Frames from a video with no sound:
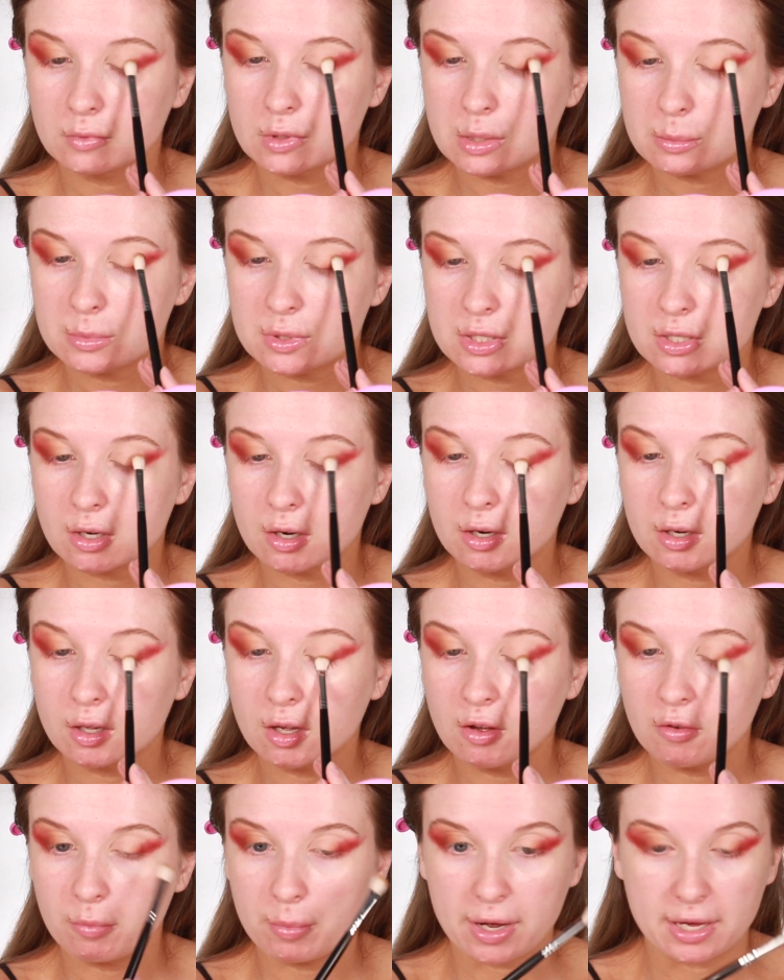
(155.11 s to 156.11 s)
I'm starting
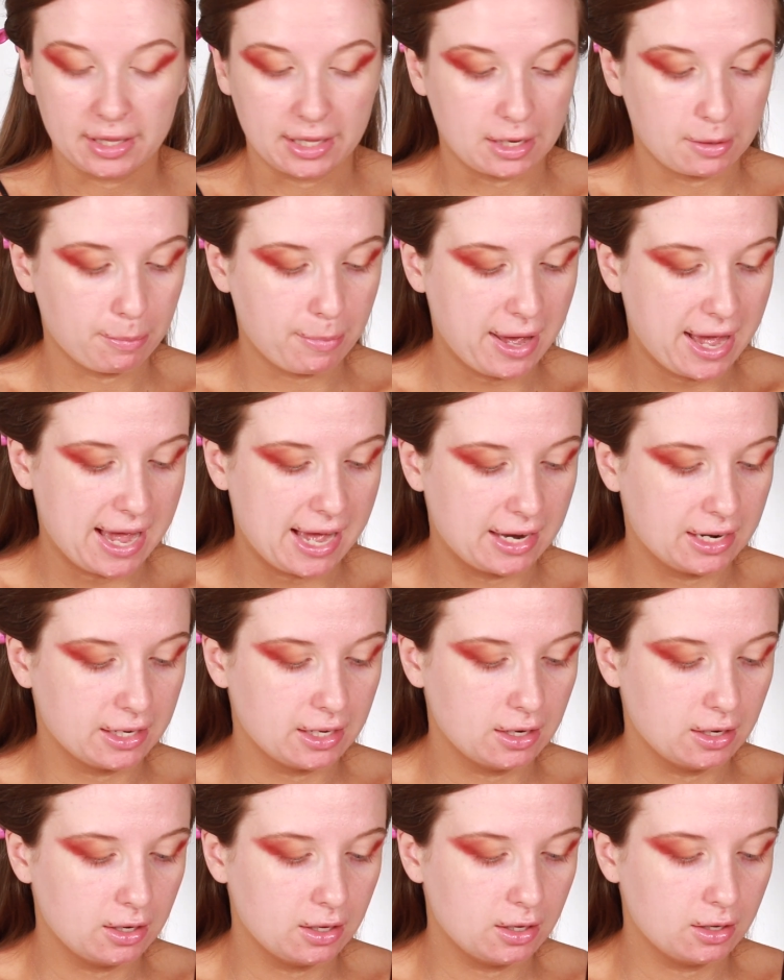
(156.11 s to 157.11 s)
off by like patting
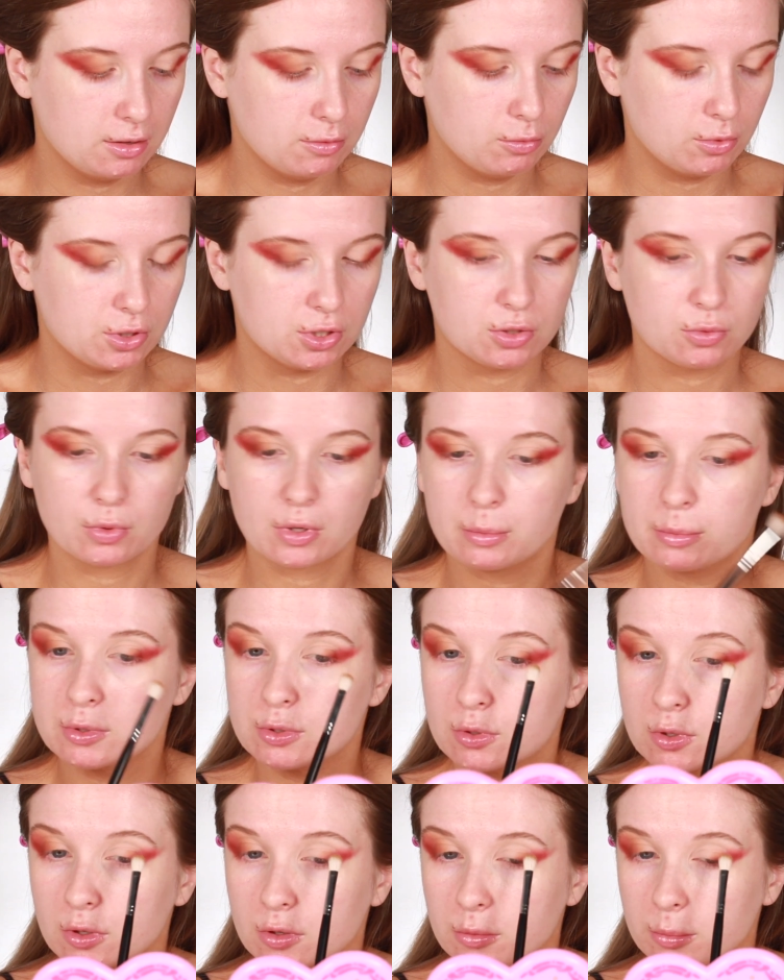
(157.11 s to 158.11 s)
it in, which is what I'm
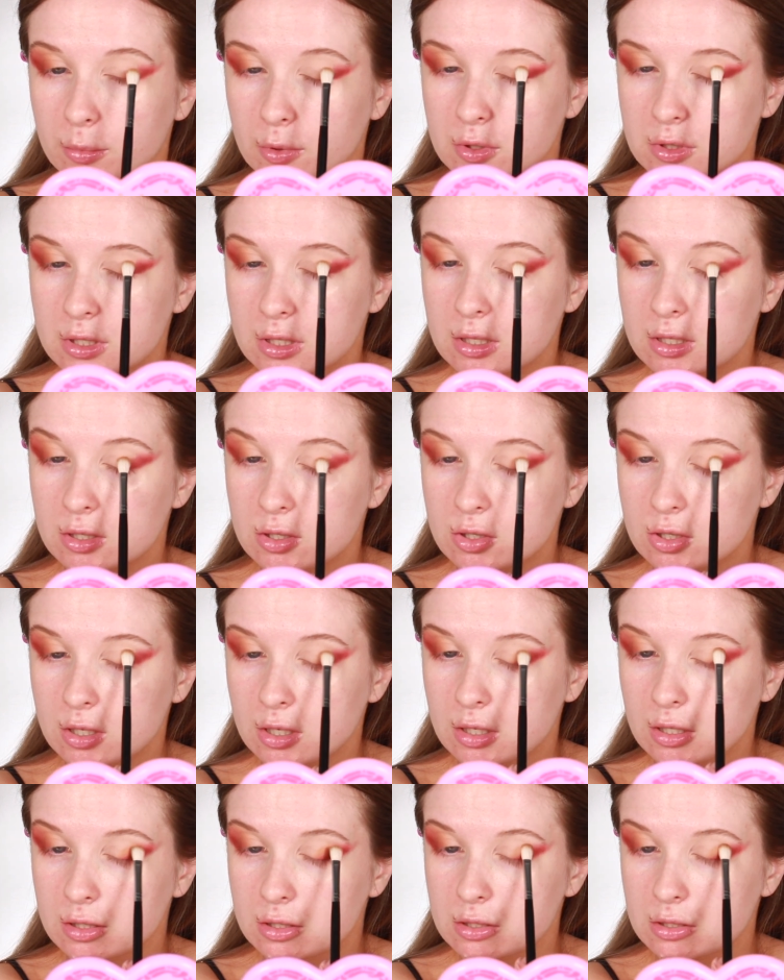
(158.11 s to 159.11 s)
doing with most of these
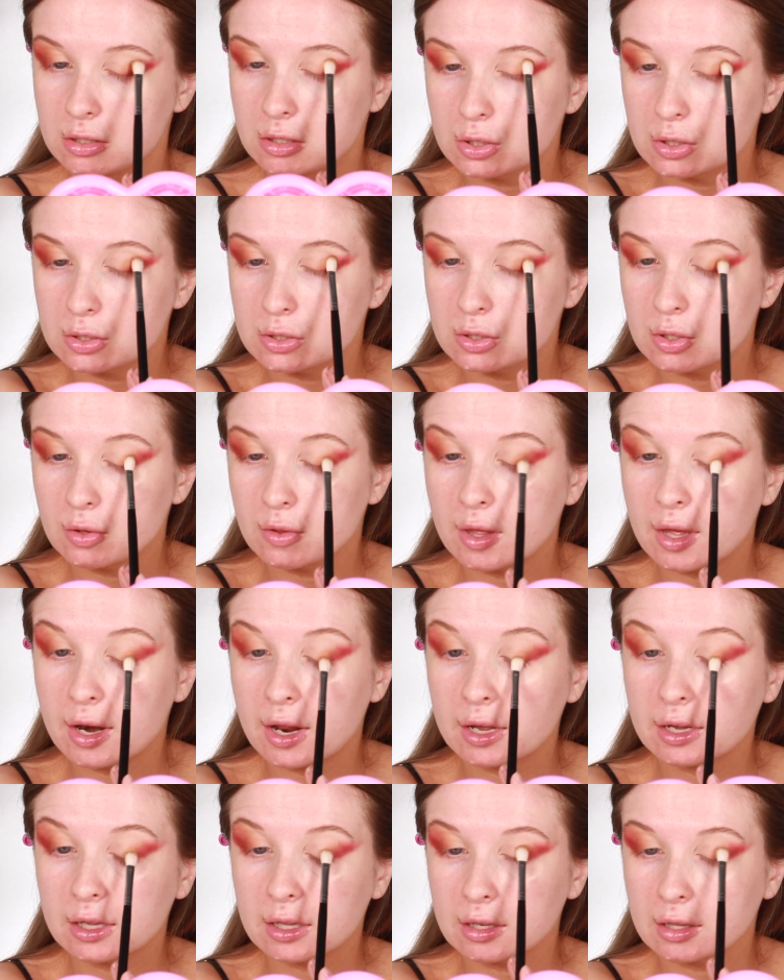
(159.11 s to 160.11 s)
shades, just so that
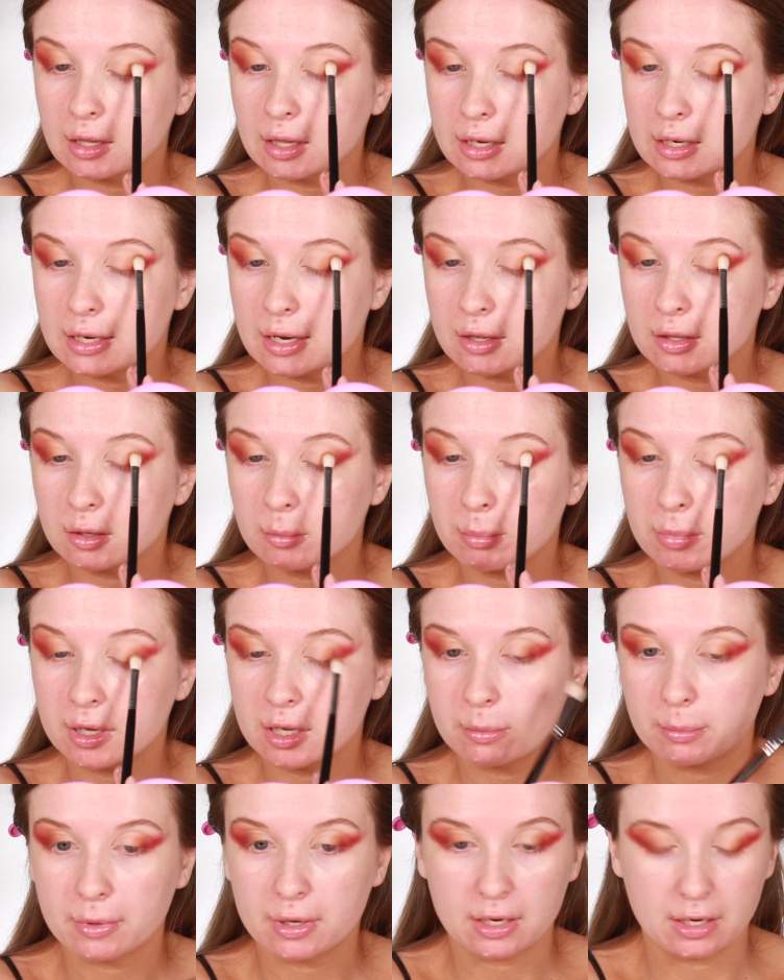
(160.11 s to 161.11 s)
I can lay down the
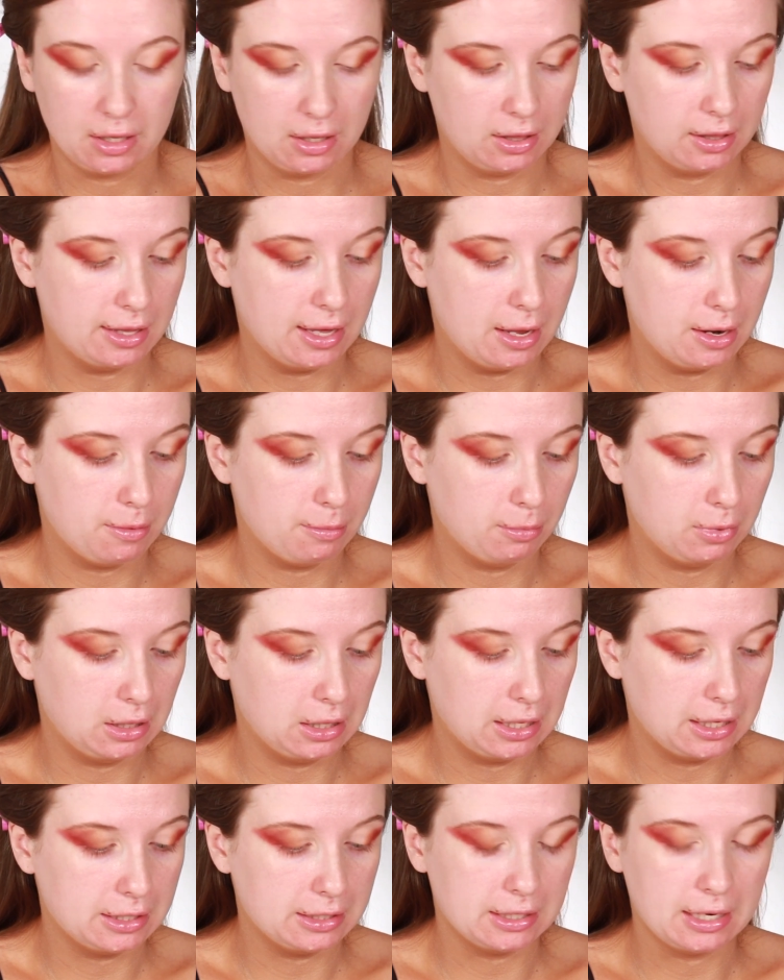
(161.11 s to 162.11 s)
pigment and then
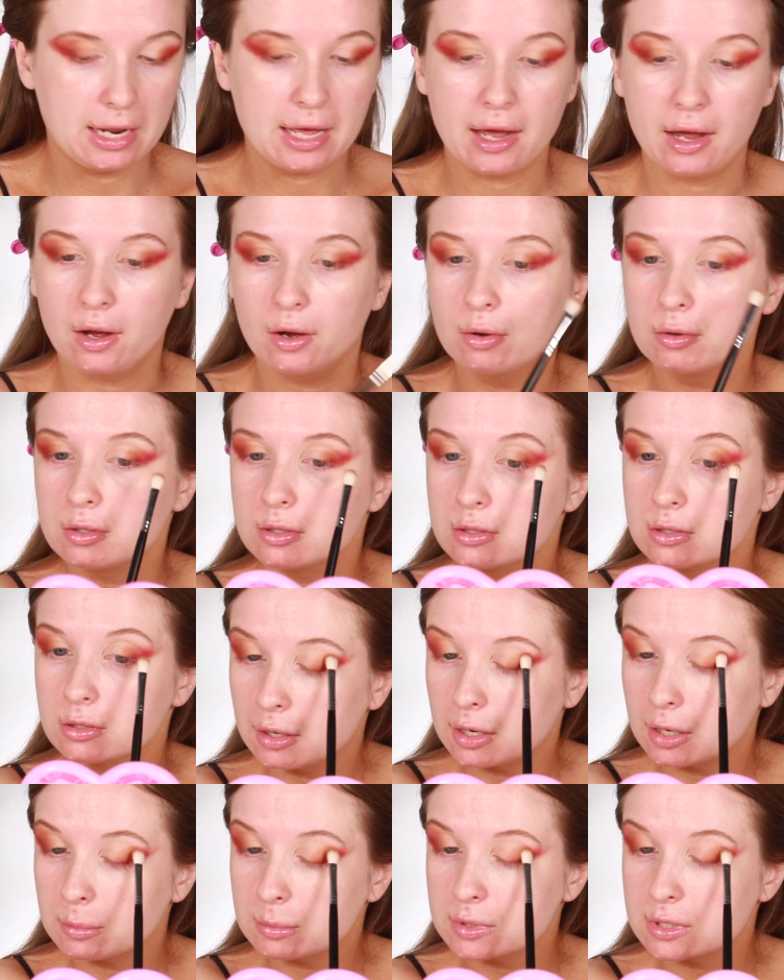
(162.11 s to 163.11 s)
blend it out.
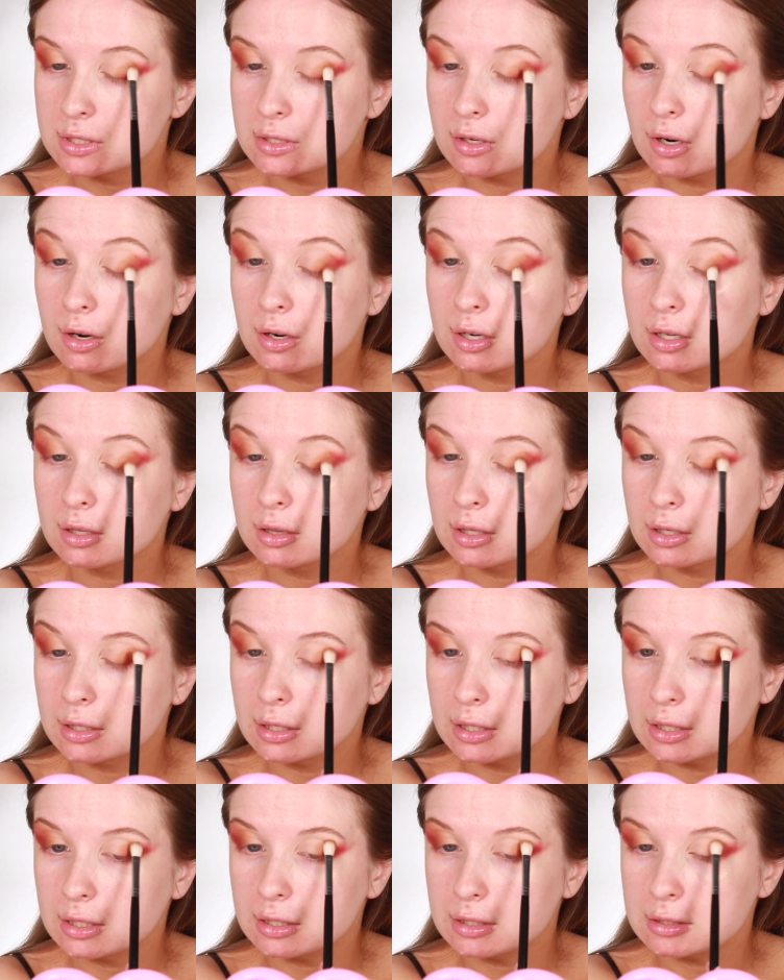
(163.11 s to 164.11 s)
And I'm starting
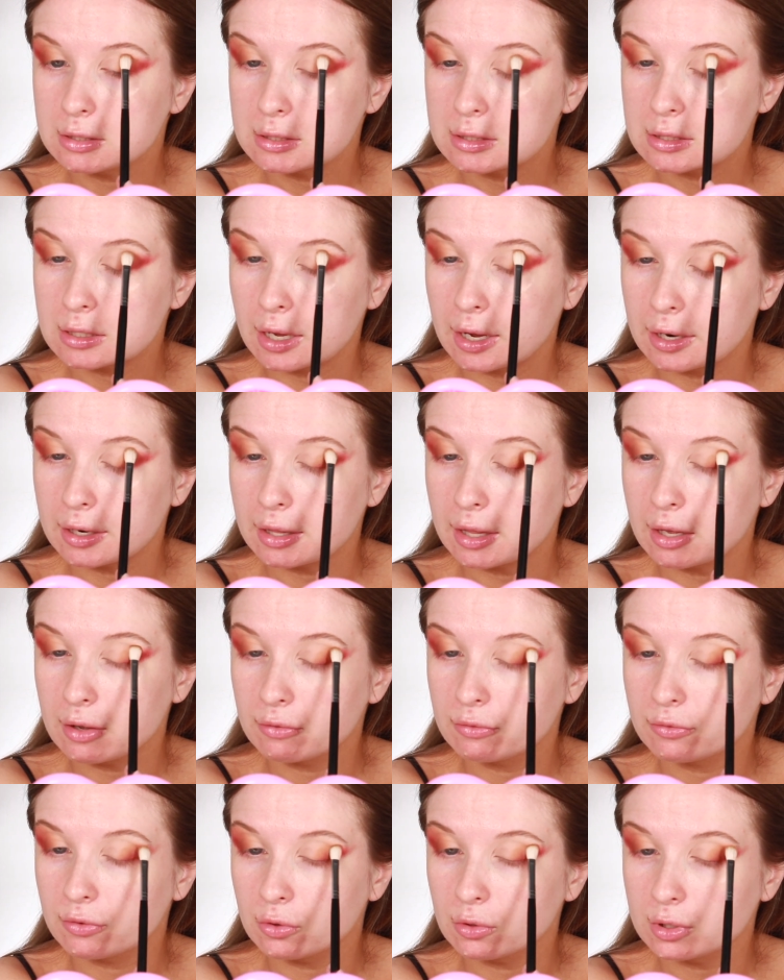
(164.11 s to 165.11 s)
like inside that
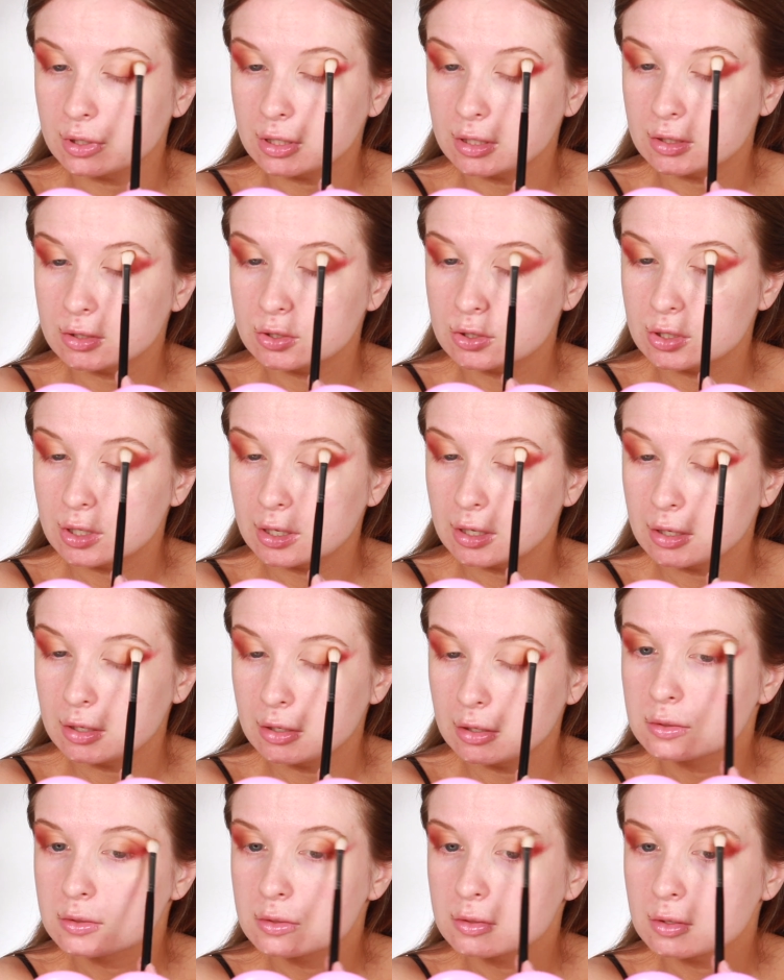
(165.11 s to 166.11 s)
foliage shade
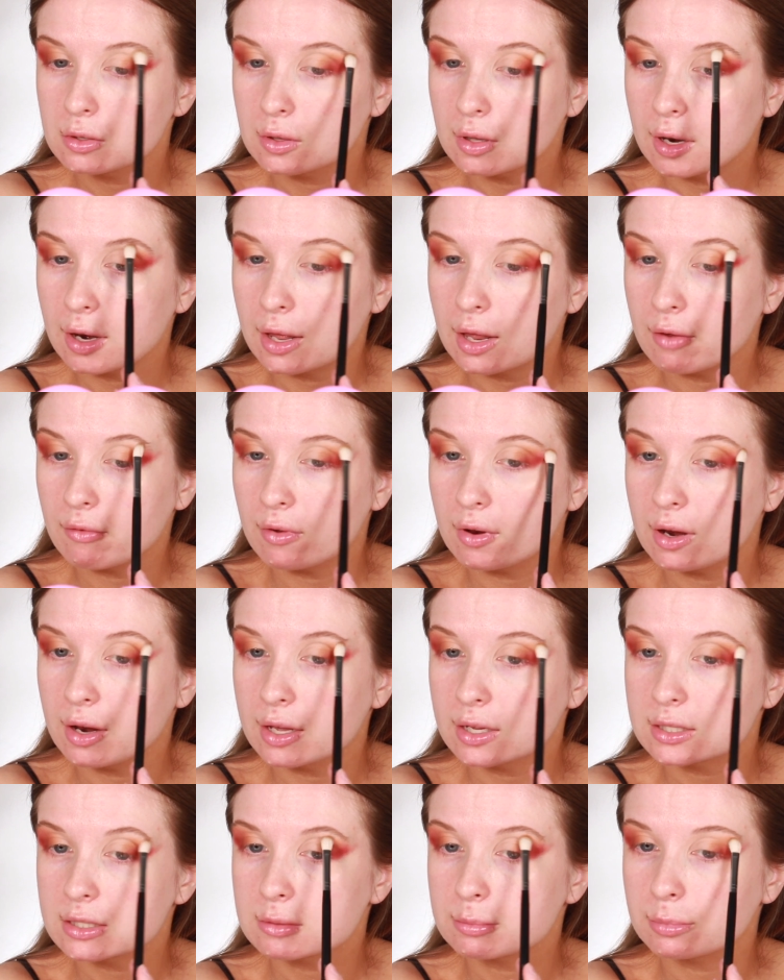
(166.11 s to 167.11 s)
so that I have a
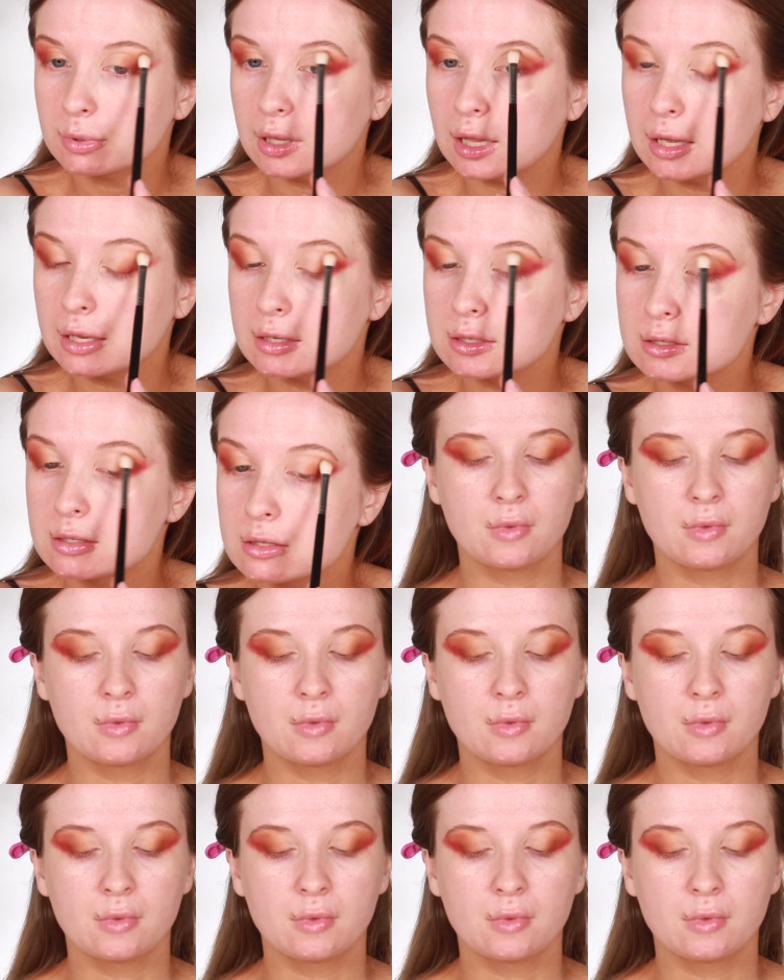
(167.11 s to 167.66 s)
nice blend.